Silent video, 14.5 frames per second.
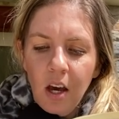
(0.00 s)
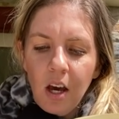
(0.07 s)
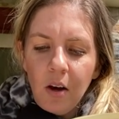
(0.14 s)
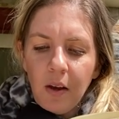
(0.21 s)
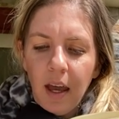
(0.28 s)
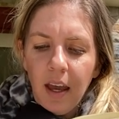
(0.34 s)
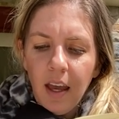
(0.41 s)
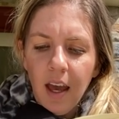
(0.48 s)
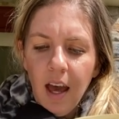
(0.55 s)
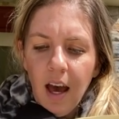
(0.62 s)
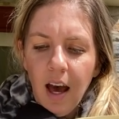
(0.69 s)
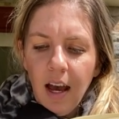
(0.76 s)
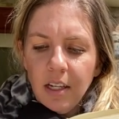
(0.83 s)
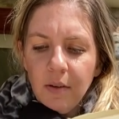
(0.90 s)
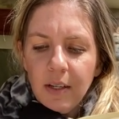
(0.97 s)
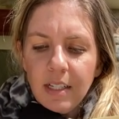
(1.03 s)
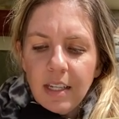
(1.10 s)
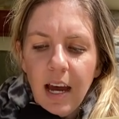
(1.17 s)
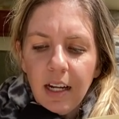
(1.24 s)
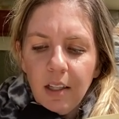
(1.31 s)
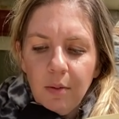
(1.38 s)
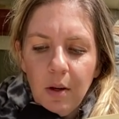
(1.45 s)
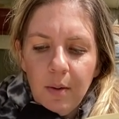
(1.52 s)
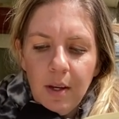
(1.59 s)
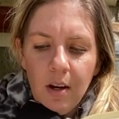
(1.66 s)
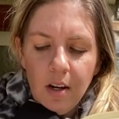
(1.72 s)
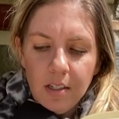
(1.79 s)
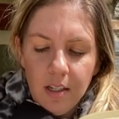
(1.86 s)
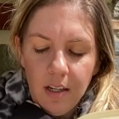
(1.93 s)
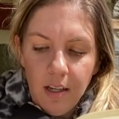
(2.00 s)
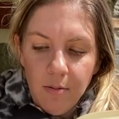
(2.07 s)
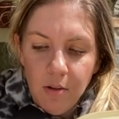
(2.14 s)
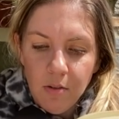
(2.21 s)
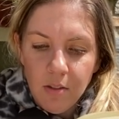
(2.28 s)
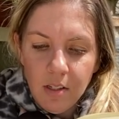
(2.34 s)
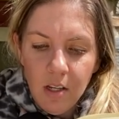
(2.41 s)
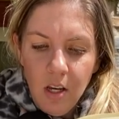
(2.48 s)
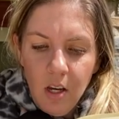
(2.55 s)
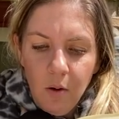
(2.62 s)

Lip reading: "Okay, I know exactly where we are," said Amos.